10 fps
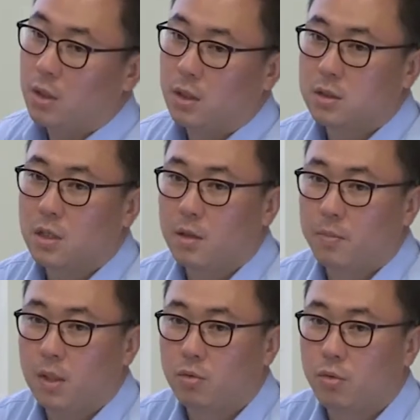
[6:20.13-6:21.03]
unit is
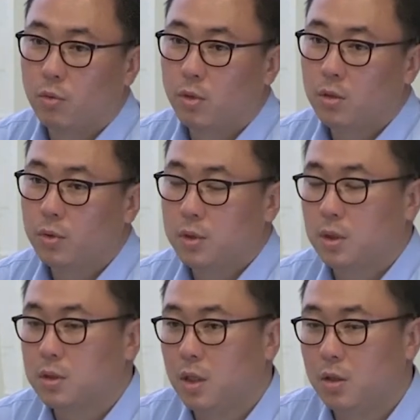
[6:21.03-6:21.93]
IP21,
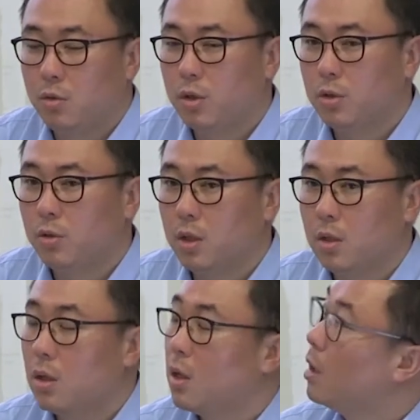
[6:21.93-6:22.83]
which is indoor unit,